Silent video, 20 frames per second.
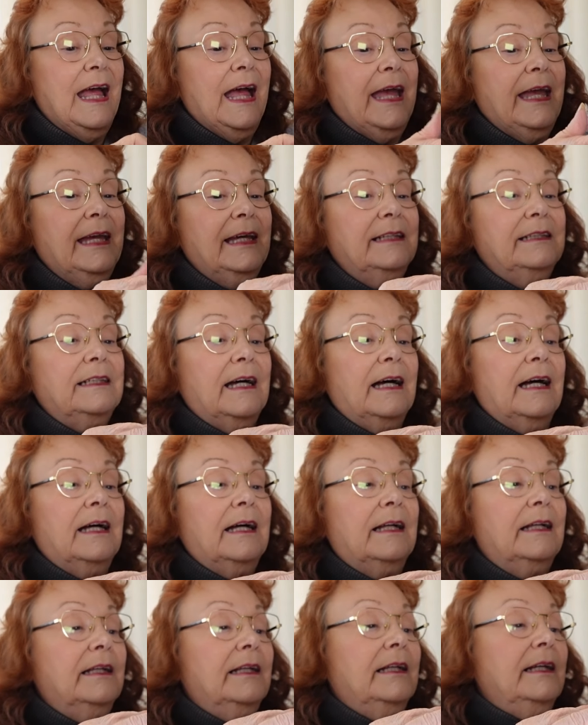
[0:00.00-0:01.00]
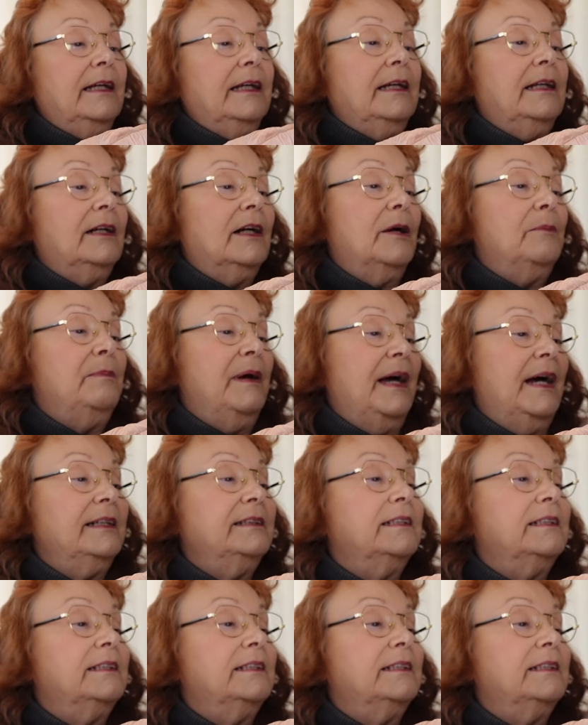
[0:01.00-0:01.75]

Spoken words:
And in our bag